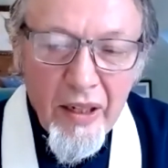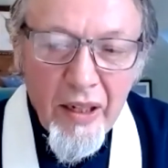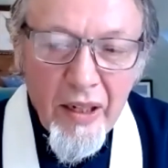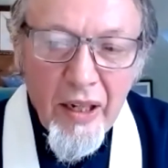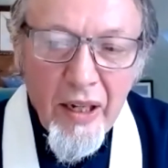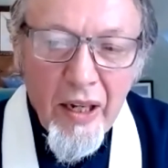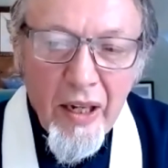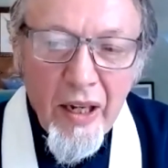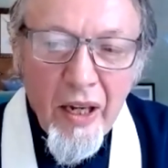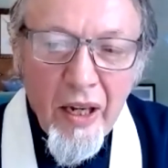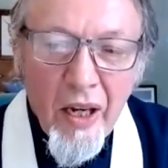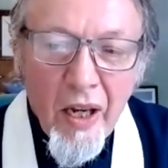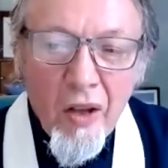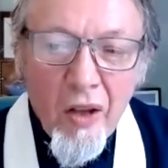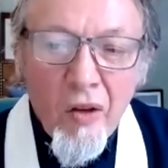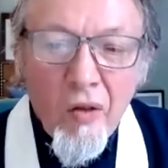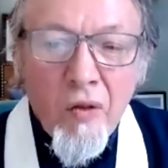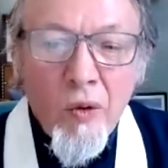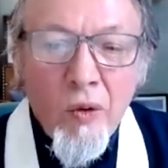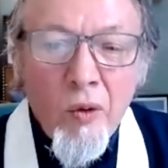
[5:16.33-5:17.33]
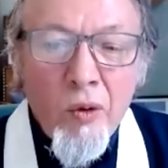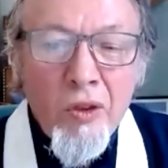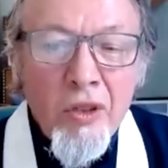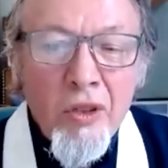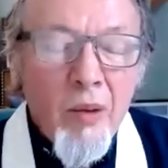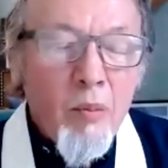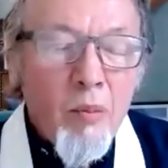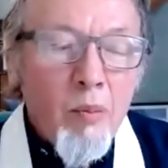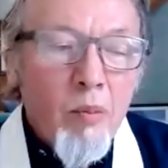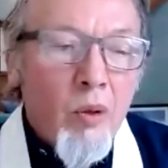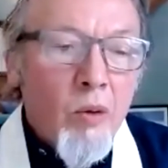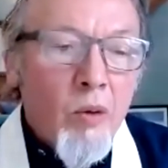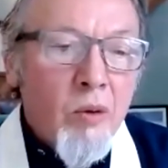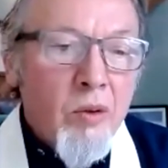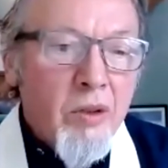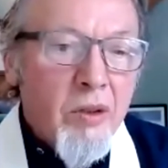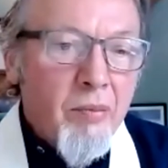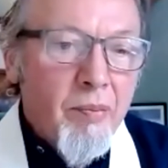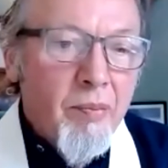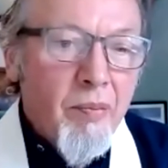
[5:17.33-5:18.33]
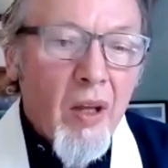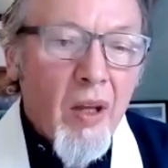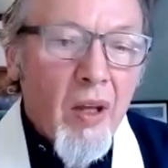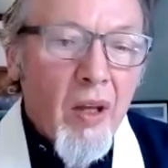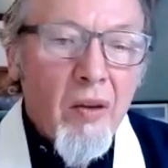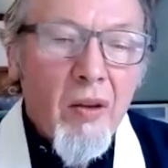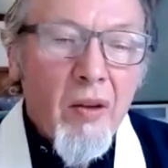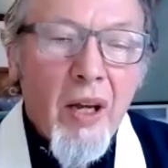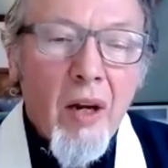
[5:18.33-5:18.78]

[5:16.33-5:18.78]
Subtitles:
and the 4 symbols that